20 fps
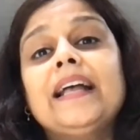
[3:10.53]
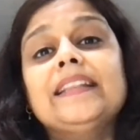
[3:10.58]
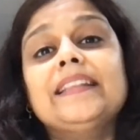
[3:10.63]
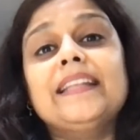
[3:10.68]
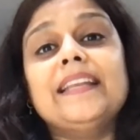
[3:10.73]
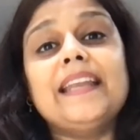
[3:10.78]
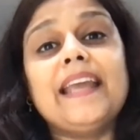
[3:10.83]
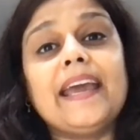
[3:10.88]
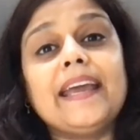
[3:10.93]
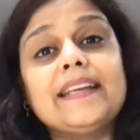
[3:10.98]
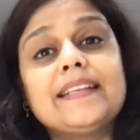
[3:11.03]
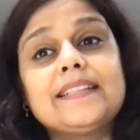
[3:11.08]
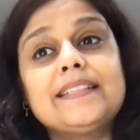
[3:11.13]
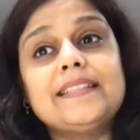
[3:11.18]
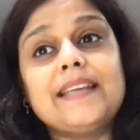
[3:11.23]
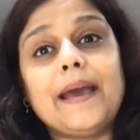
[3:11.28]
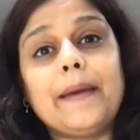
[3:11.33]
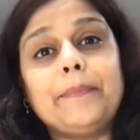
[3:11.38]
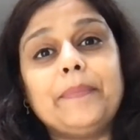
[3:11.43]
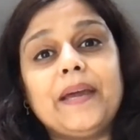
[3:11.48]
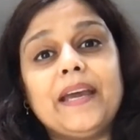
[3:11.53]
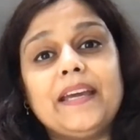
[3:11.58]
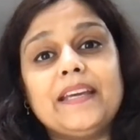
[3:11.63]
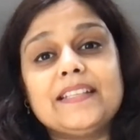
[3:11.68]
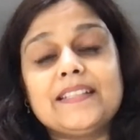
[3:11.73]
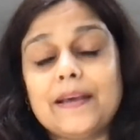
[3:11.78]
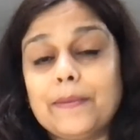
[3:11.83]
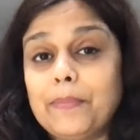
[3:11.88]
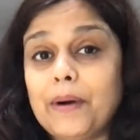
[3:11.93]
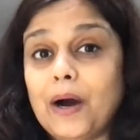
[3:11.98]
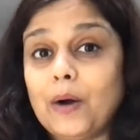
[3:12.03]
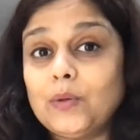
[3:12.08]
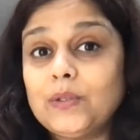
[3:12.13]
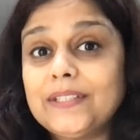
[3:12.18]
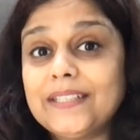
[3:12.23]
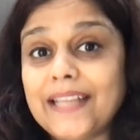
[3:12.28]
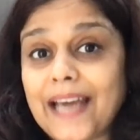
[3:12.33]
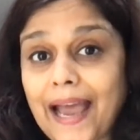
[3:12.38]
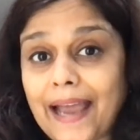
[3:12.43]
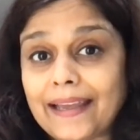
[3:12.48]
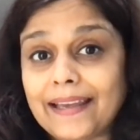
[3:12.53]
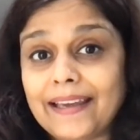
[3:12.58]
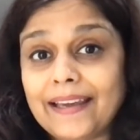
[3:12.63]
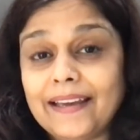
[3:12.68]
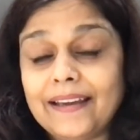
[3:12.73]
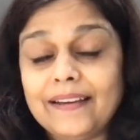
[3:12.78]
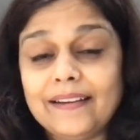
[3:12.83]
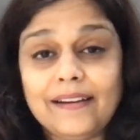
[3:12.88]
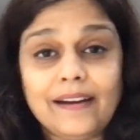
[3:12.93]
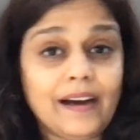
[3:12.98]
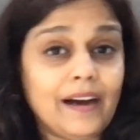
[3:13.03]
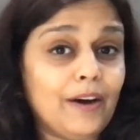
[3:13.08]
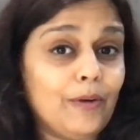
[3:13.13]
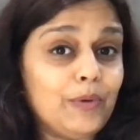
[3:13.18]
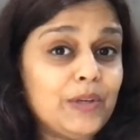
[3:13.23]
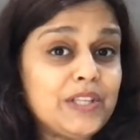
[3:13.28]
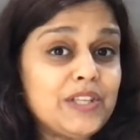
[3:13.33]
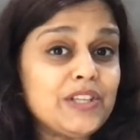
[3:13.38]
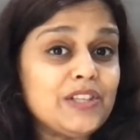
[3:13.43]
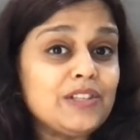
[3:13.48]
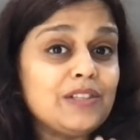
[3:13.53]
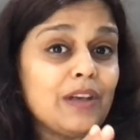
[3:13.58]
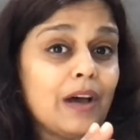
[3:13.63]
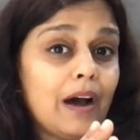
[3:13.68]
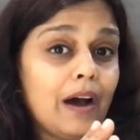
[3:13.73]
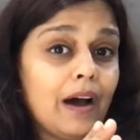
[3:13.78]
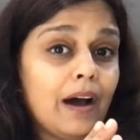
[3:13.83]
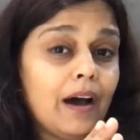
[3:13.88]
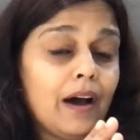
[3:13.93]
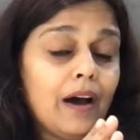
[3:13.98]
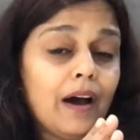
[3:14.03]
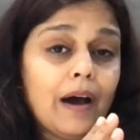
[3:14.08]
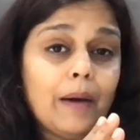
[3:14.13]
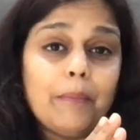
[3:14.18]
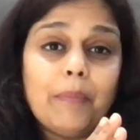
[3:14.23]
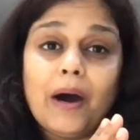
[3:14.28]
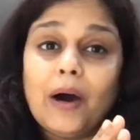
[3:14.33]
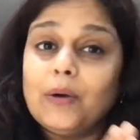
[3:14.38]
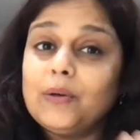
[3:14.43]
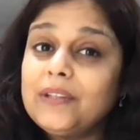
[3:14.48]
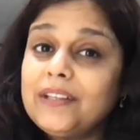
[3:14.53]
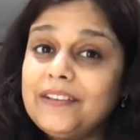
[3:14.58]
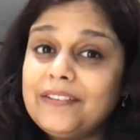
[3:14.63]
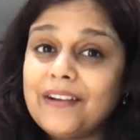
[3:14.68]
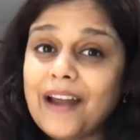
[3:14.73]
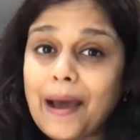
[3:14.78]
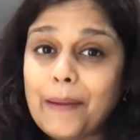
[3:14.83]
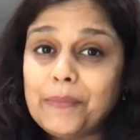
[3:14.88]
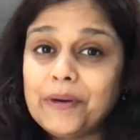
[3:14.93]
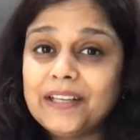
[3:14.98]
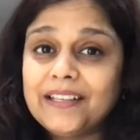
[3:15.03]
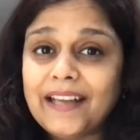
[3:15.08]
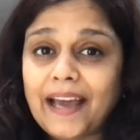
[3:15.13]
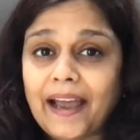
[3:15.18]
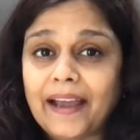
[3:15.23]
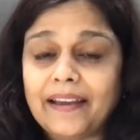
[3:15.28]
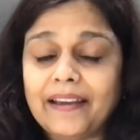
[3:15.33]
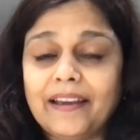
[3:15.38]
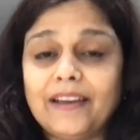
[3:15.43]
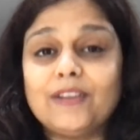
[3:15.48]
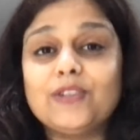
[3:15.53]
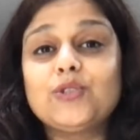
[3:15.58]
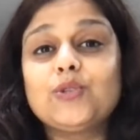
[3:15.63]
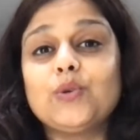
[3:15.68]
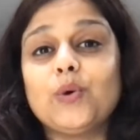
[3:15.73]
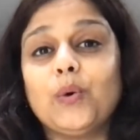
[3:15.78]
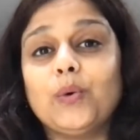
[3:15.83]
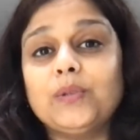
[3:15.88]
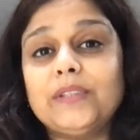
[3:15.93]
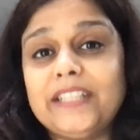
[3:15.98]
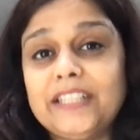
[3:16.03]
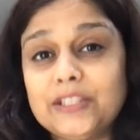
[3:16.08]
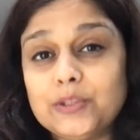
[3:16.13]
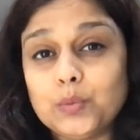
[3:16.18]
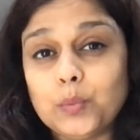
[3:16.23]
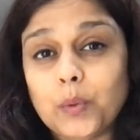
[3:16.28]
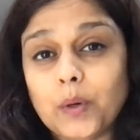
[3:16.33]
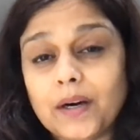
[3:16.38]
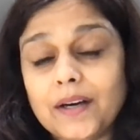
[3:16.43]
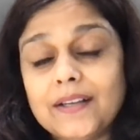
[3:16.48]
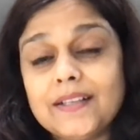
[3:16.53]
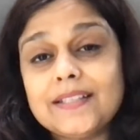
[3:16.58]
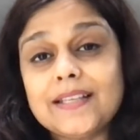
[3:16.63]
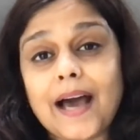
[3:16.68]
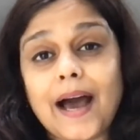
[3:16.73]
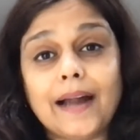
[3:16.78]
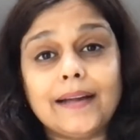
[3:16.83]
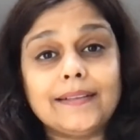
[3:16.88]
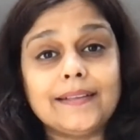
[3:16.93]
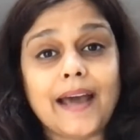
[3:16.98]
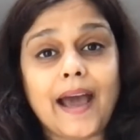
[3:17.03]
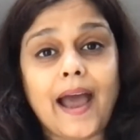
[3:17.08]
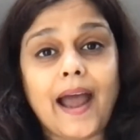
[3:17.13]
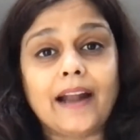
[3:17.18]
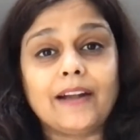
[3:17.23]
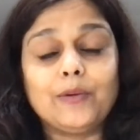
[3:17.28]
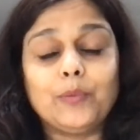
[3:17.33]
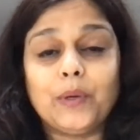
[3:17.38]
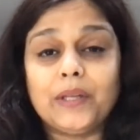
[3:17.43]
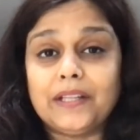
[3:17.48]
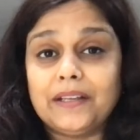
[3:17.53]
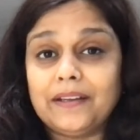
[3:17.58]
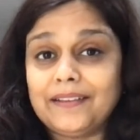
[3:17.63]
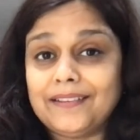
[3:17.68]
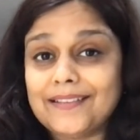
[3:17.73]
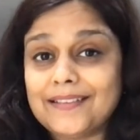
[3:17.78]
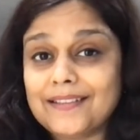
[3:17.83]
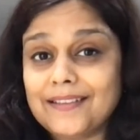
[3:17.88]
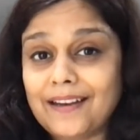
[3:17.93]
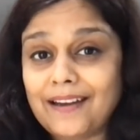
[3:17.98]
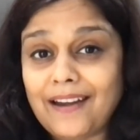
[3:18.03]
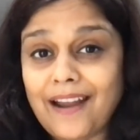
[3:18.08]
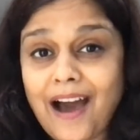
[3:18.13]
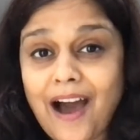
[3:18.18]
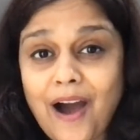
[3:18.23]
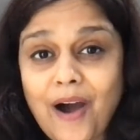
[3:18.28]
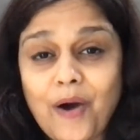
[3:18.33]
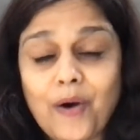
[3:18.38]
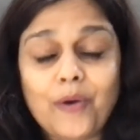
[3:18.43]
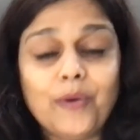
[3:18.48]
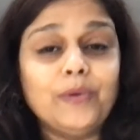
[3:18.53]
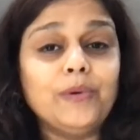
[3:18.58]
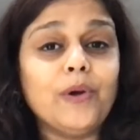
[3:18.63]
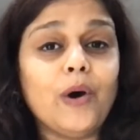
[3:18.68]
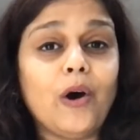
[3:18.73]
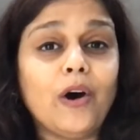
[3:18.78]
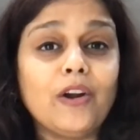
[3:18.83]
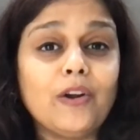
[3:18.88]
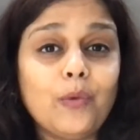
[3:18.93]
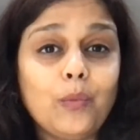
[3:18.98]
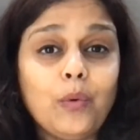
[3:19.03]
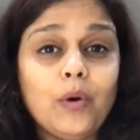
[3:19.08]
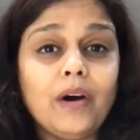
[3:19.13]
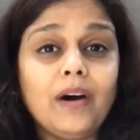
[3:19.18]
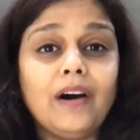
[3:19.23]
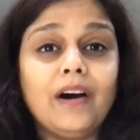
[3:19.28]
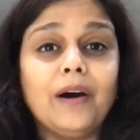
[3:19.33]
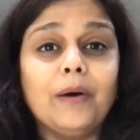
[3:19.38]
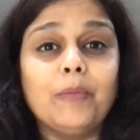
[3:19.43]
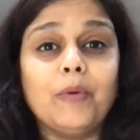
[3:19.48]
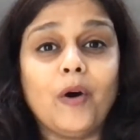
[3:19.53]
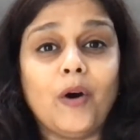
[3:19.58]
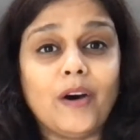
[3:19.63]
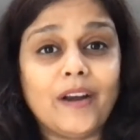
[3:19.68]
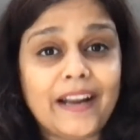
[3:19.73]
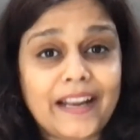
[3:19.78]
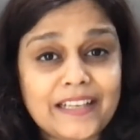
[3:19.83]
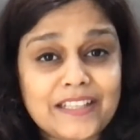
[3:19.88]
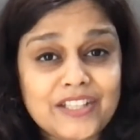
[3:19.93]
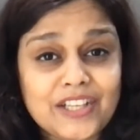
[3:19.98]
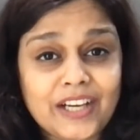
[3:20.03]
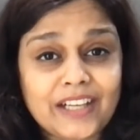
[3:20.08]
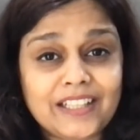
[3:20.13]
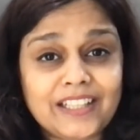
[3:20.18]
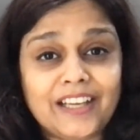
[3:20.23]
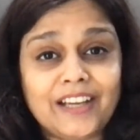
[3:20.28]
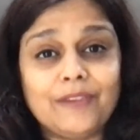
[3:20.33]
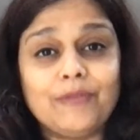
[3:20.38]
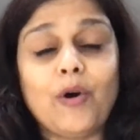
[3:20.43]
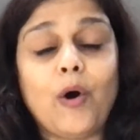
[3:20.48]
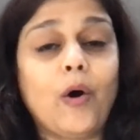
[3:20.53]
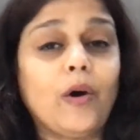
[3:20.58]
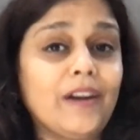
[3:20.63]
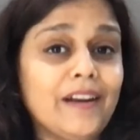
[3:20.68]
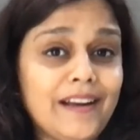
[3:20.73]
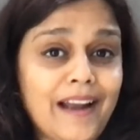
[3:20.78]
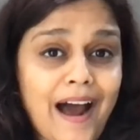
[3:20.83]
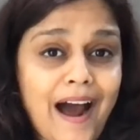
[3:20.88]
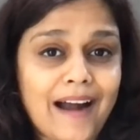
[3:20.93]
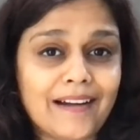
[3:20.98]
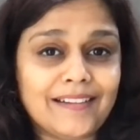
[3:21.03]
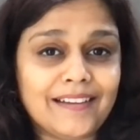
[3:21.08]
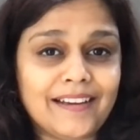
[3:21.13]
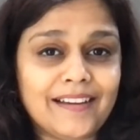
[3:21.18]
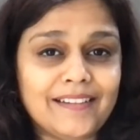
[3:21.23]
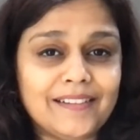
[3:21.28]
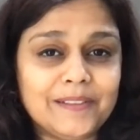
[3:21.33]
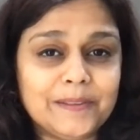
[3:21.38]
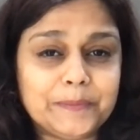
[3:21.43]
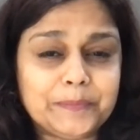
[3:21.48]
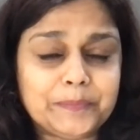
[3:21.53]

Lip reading: The next step is about tagging, which is about grammar tagging. So these words are tagged whether it is a noun or a verb or adjective or an article.